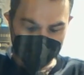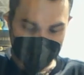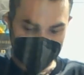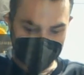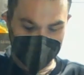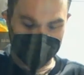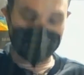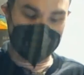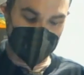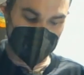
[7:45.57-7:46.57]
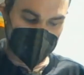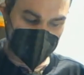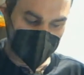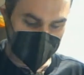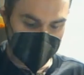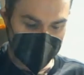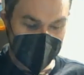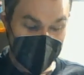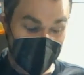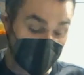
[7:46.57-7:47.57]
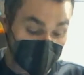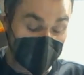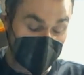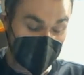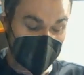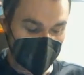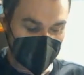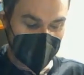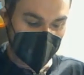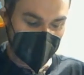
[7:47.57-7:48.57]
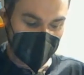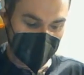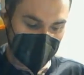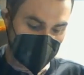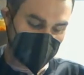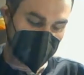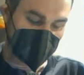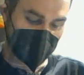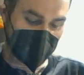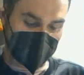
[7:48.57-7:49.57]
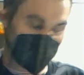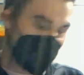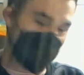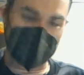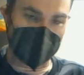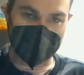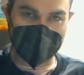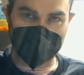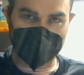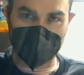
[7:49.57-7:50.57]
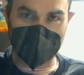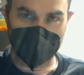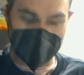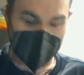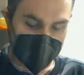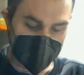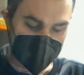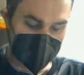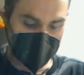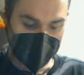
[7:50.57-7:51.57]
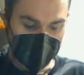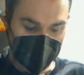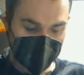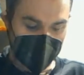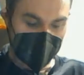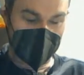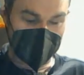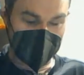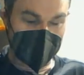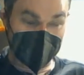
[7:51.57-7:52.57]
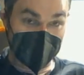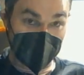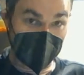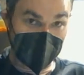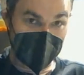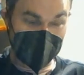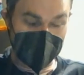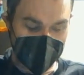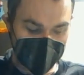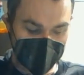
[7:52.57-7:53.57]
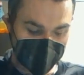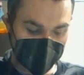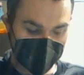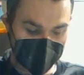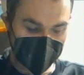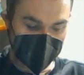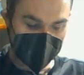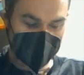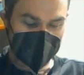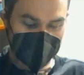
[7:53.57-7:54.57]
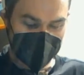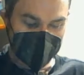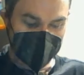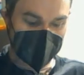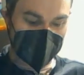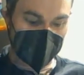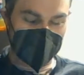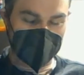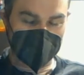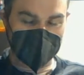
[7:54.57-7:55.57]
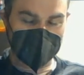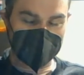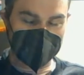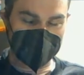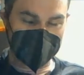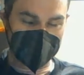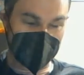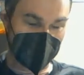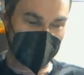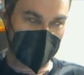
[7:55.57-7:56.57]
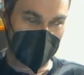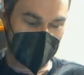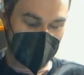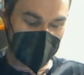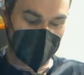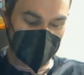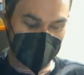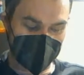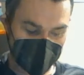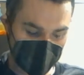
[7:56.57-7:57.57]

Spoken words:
And I was just like, that's a lot of work. And then she did eat it. She had like 2 slices, but nobody else liked blueberry pie. And I had made 2 blueberry pies. So it was not a happy camper.